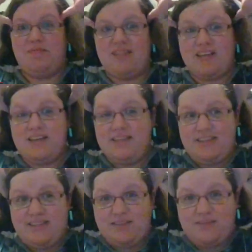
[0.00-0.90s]
See,
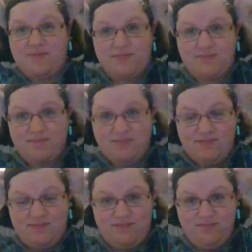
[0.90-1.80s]
I know I'm in
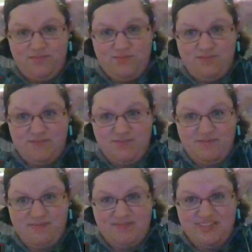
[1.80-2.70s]
orbit because this is one